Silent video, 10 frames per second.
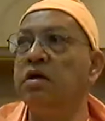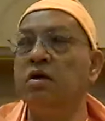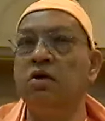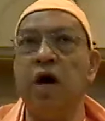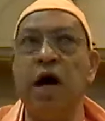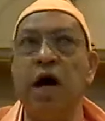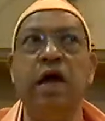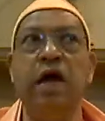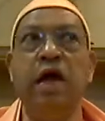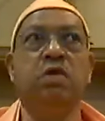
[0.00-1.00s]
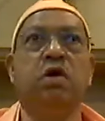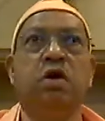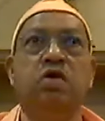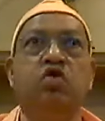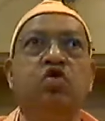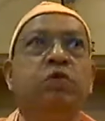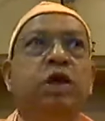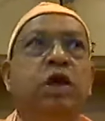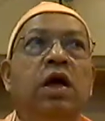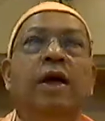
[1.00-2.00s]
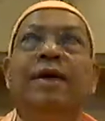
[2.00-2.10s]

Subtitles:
oh, I am a human